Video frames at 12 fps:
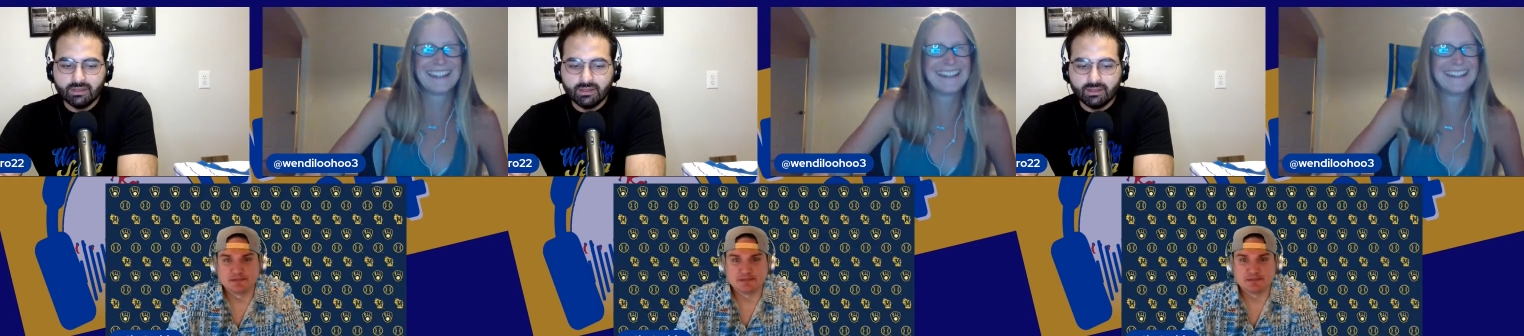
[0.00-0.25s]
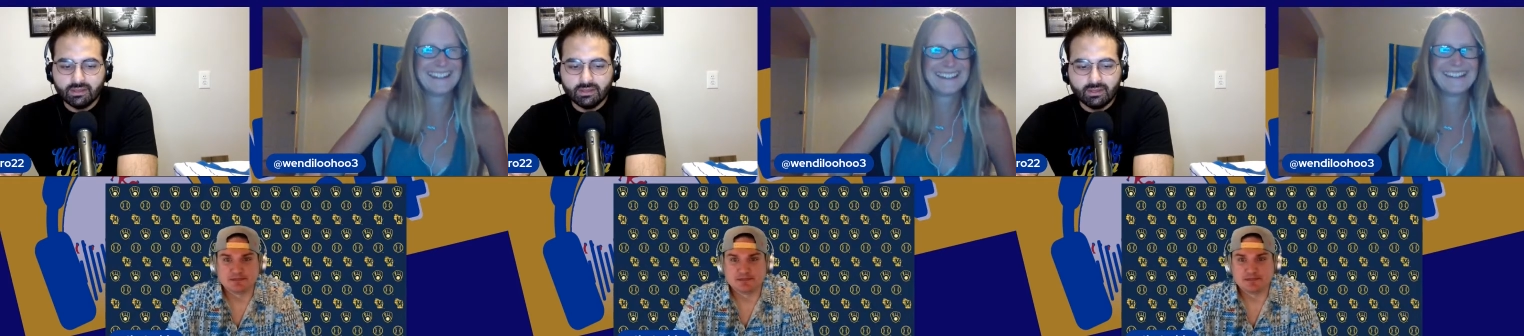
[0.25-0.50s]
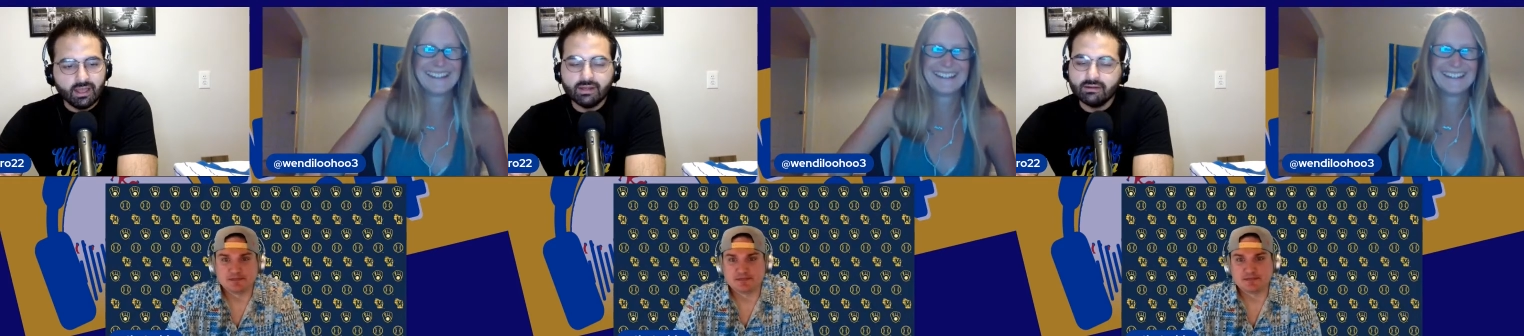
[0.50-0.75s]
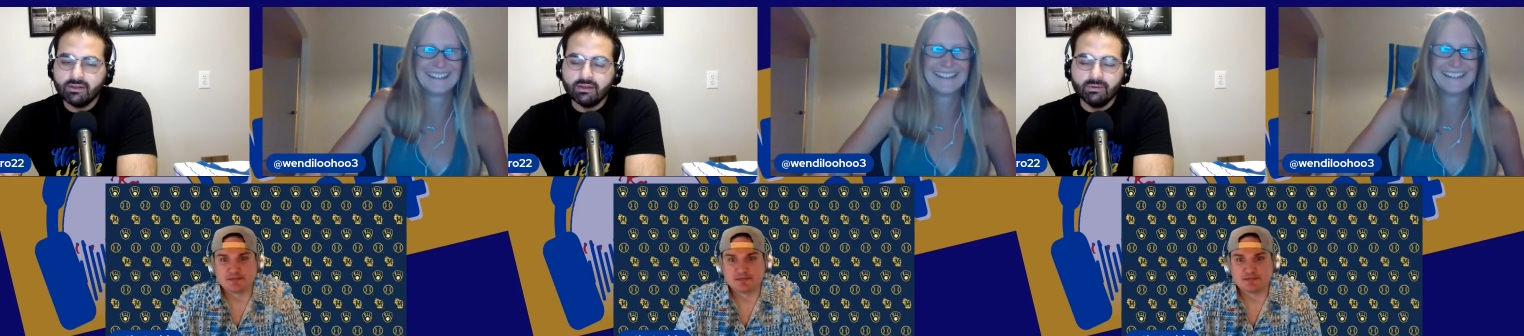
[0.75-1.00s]
Speaker 1: I don't know.
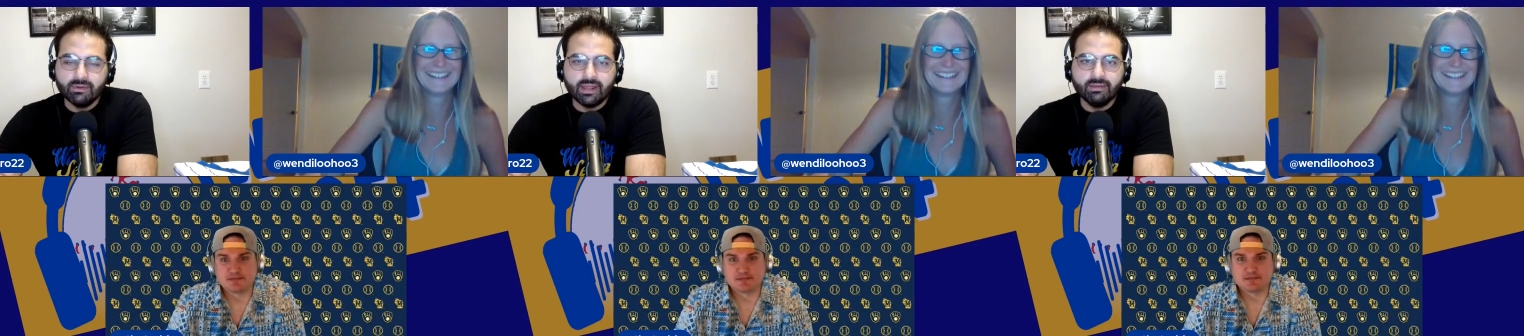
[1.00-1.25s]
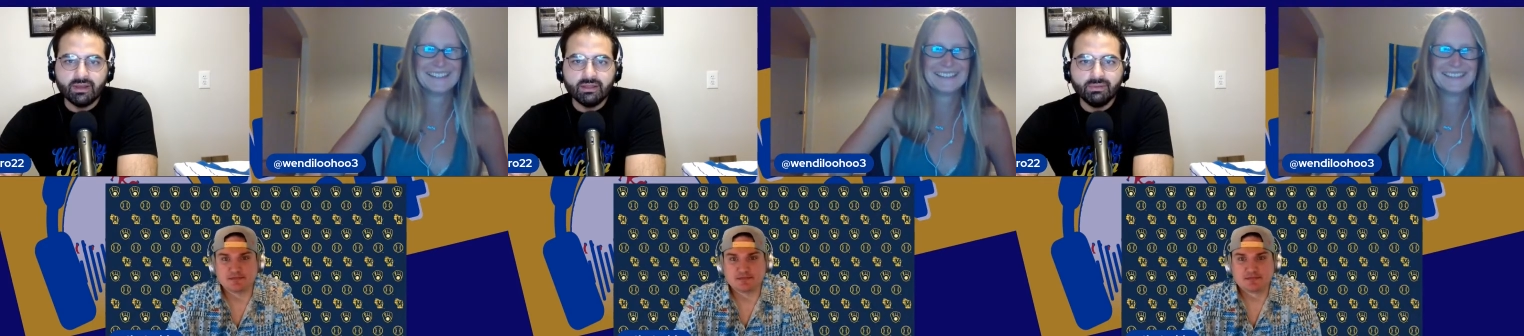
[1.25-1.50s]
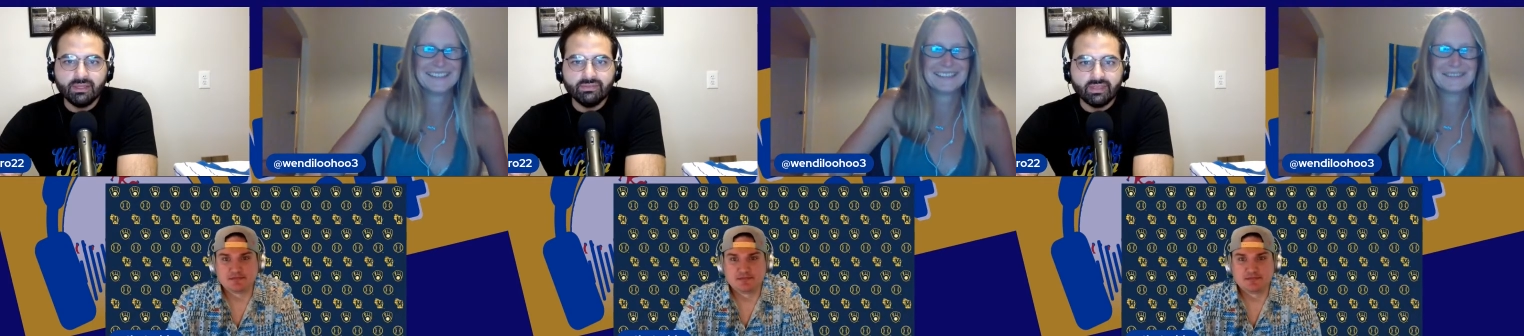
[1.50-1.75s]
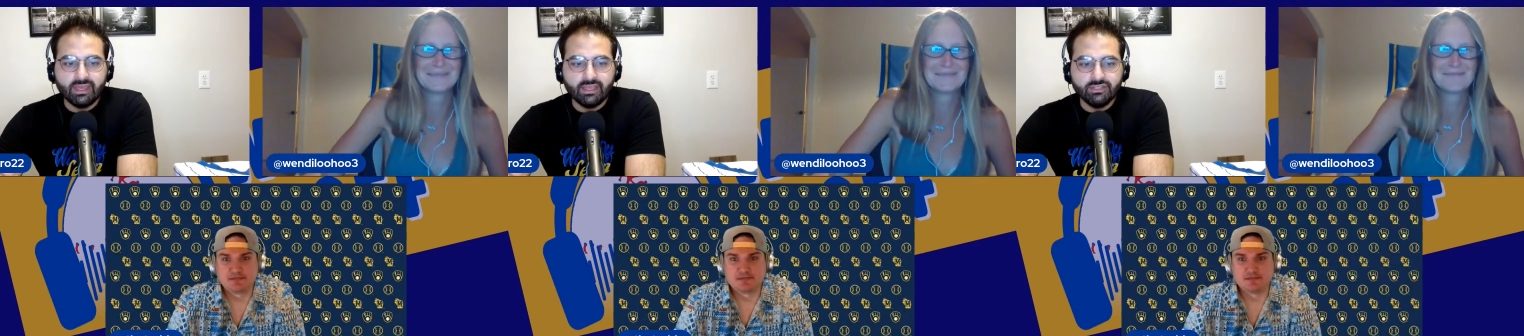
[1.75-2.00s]
When I when I plan
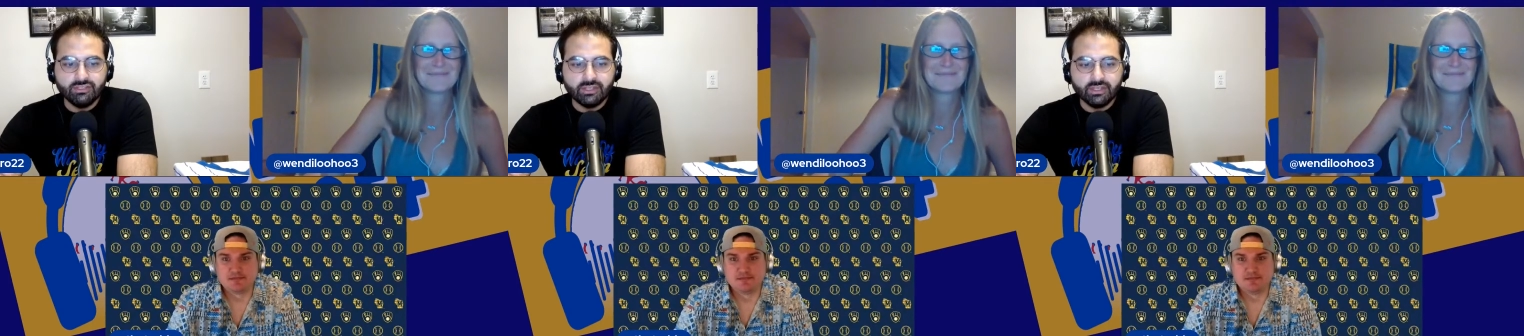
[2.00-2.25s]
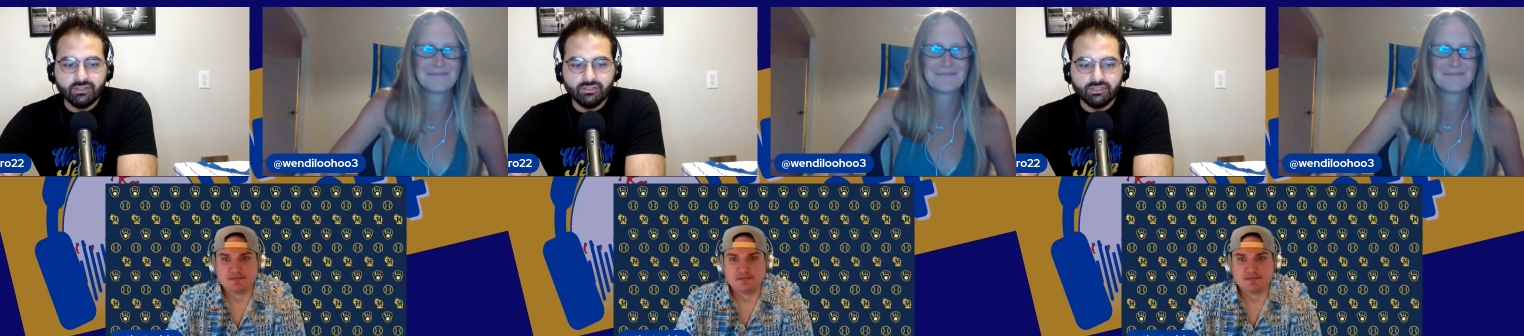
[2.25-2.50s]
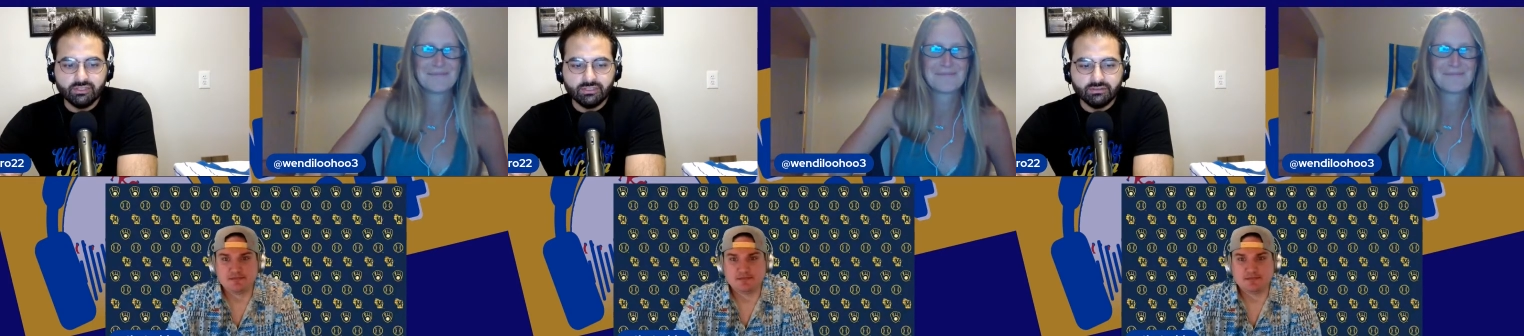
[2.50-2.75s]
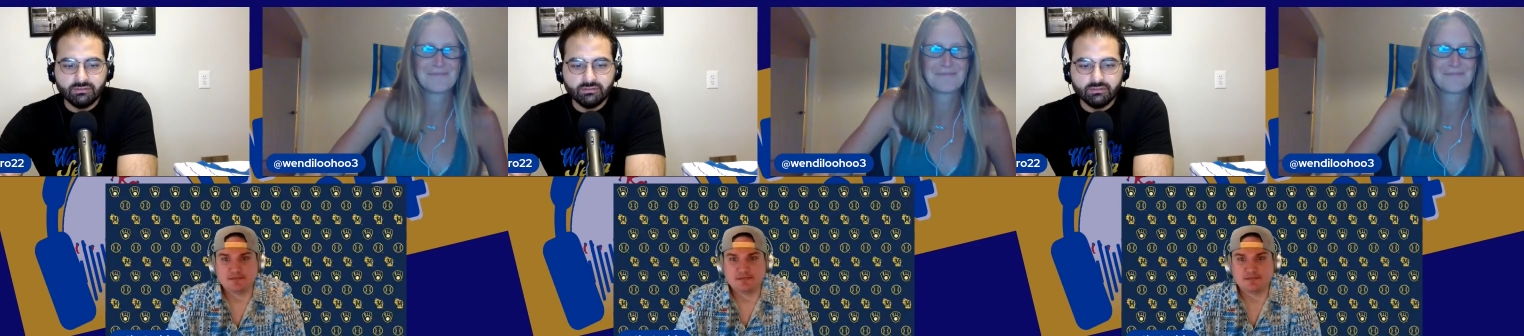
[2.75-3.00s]
vacations, I usually
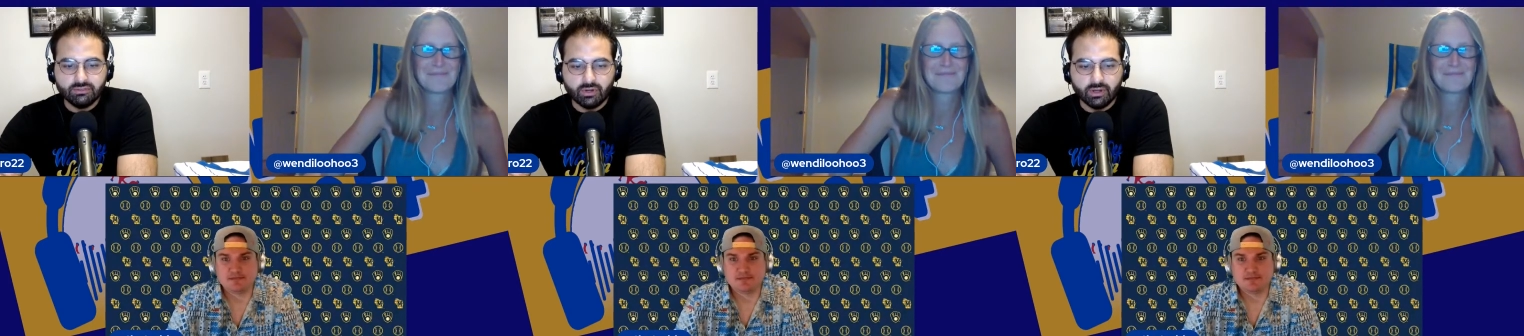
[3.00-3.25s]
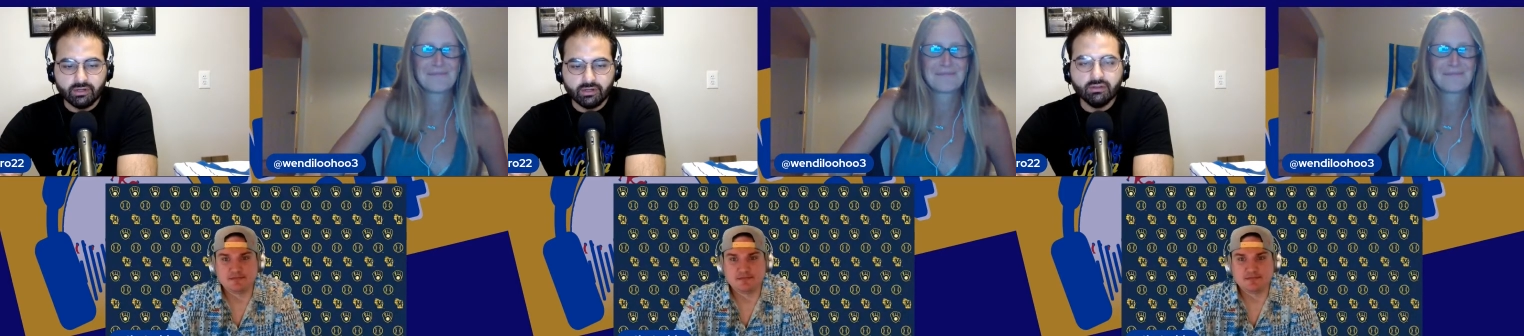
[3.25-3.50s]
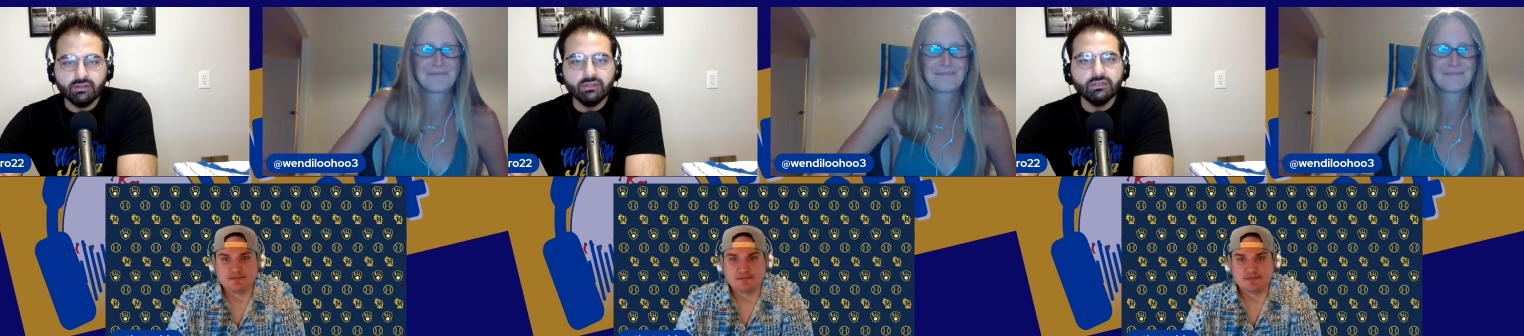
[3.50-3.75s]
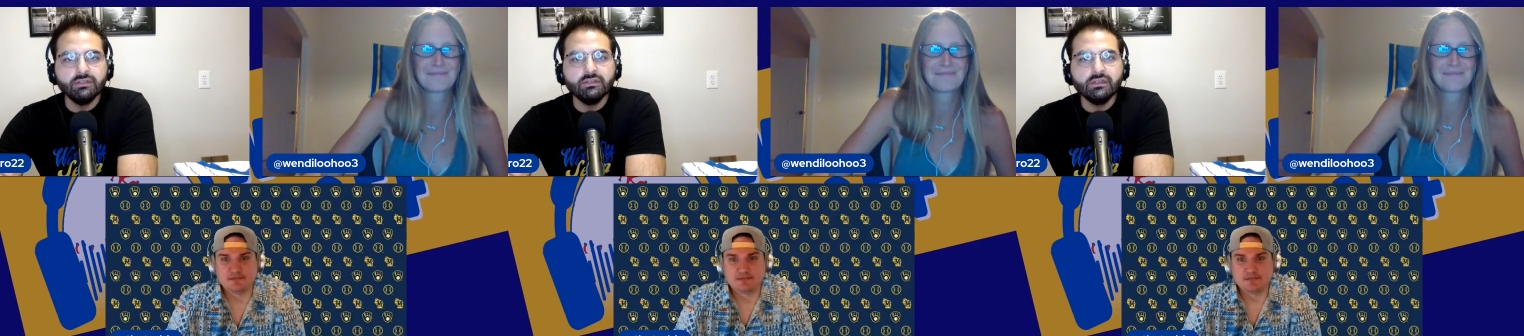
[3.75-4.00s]
try to go to
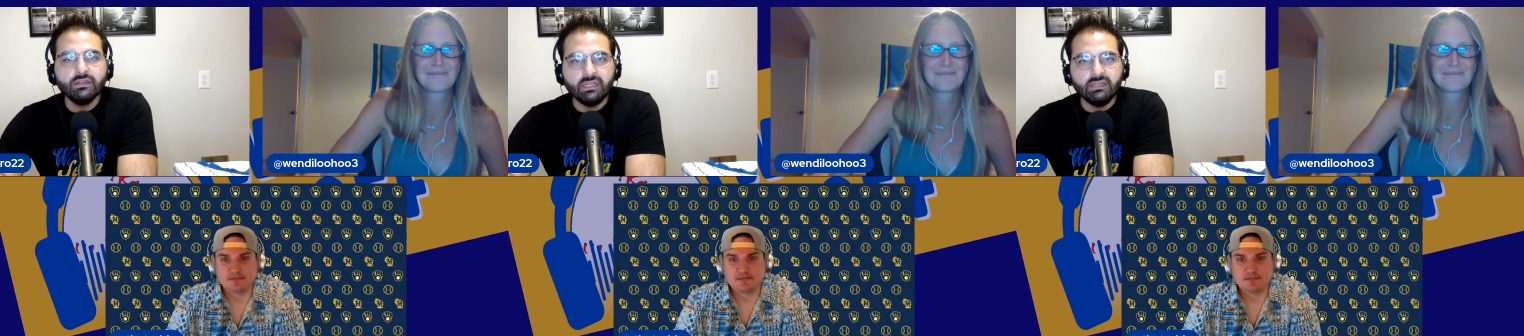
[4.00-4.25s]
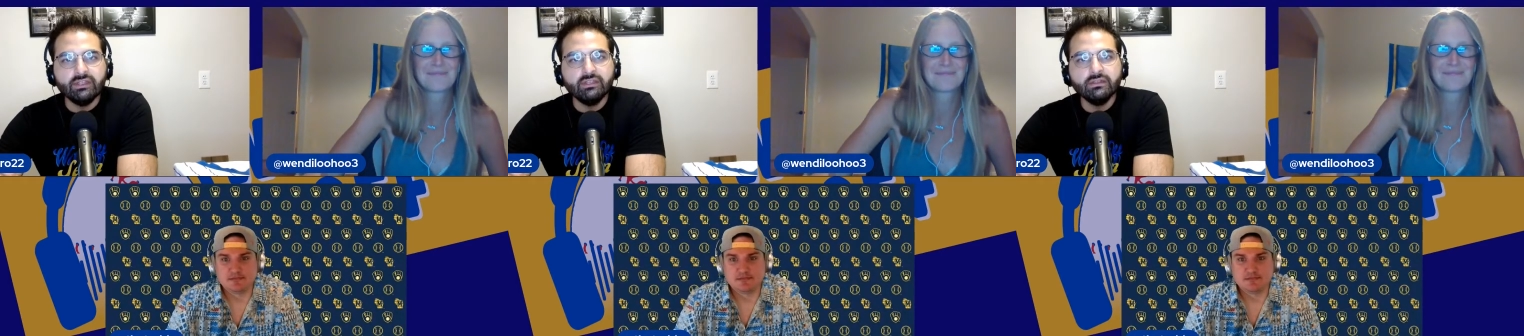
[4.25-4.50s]
Cleveland.